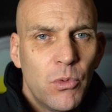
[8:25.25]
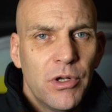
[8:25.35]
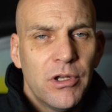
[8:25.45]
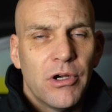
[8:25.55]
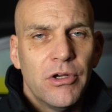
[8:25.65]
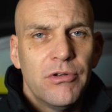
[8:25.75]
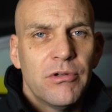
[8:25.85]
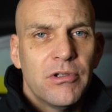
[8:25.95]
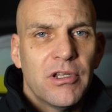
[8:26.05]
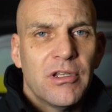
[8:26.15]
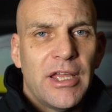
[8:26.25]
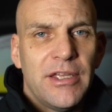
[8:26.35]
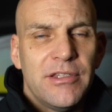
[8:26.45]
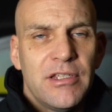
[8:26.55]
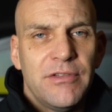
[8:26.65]

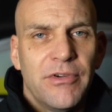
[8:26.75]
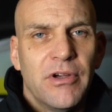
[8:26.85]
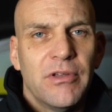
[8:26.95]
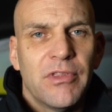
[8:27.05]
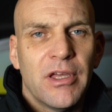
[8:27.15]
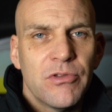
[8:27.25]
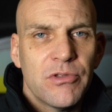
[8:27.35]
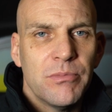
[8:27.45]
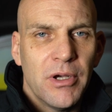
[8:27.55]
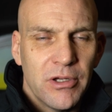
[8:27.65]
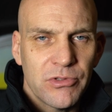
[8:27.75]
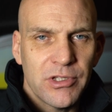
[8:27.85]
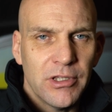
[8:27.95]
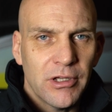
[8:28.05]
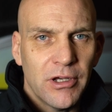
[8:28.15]
185,000 miles
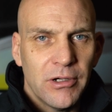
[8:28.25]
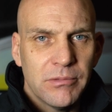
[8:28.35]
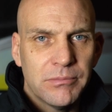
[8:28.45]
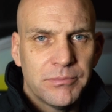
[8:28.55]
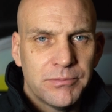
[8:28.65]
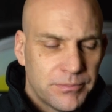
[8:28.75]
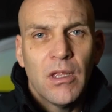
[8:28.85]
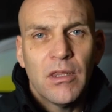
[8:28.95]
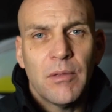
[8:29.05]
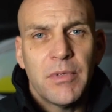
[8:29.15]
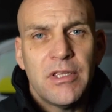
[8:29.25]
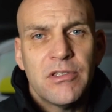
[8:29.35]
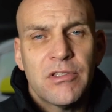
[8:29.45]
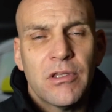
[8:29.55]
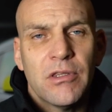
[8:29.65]
in the car. That
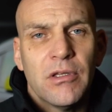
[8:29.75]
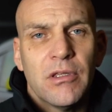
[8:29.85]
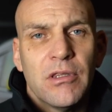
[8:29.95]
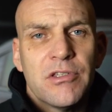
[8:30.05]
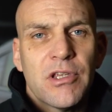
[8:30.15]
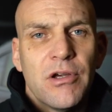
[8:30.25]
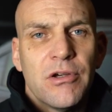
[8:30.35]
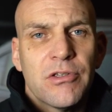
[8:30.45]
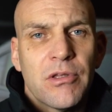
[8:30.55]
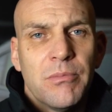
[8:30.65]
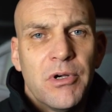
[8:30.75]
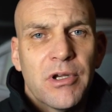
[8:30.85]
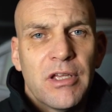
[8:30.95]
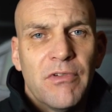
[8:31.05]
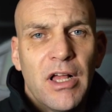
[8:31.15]
means that this car's
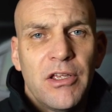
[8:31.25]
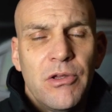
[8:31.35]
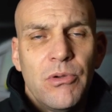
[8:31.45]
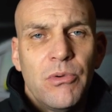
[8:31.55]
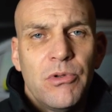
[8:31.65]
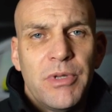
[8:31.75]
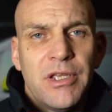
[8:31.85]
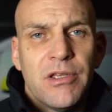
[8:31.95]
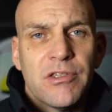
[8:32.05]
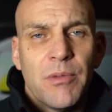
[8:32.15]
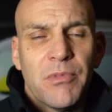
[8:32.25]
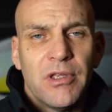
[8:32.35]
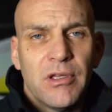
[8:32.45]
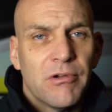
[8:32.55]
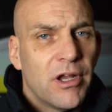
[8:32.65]
market value would be
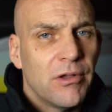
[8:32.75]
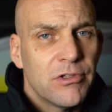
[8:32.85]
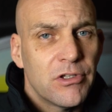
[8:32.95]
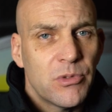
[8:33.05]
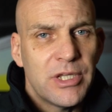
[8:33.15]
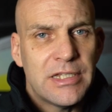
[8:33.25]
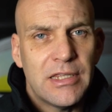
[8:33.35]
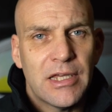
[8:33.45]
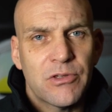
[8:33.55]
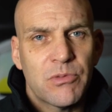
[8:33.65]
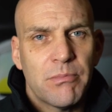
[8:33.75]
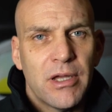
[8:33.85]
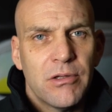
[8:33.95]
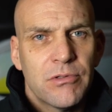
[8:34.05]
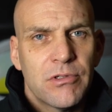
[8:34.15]
something around
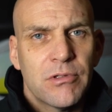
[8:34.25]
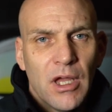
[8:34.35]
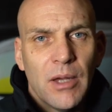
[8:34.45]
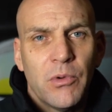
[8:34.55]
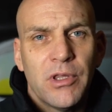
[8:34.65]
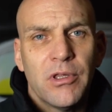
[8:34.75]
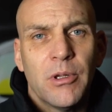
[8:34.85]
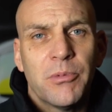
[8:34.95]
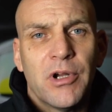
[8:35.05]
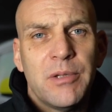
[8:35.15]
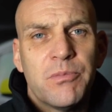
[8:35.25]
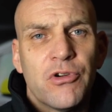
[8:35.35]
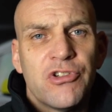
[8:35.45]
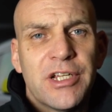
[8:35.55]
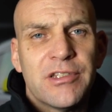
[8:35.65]
£20,000. And with an upgrade
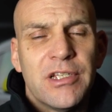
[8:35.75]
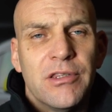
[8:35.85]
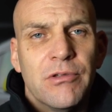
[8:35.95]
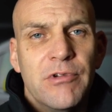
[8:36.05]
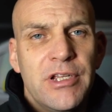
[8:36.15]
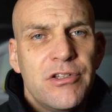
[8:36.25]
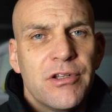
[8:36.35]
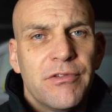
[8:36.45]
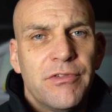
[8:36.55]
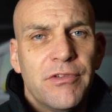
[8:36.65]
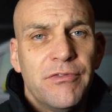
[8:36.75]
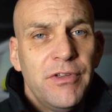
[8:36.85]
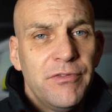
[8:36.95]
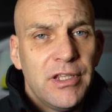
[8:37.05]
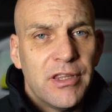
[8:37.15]
project in the region of
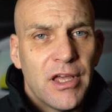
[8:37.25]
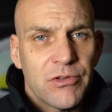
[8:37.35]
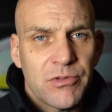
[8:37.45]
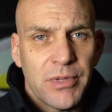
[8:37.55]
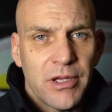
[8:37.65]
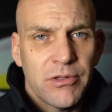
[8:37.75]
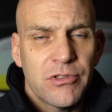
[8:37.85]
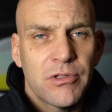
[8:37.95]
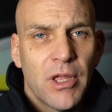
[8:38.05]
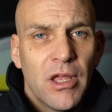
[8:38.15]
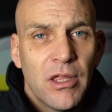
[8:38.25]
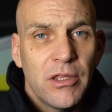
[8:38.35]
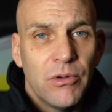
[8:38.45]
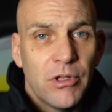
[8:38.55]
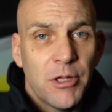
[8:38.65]
£50,000,
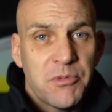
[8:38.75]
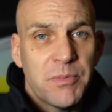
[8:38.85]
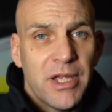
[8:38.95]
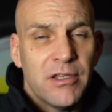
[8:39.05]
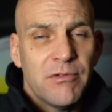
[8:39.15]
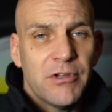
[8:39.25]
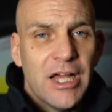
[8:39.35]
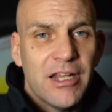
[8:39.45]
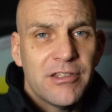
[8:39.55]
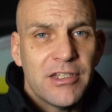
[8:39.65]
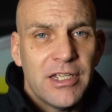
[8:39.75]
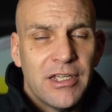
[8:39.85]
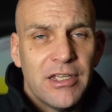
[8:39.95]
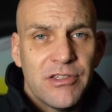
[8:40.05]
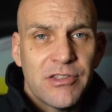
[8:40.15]
the all-up spend in reality
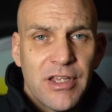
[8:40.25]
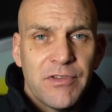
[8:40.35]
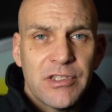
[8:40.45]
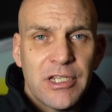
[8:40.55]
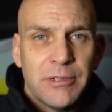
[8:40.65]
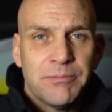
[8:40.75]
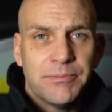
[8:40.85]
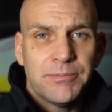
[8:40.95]
is £70,000.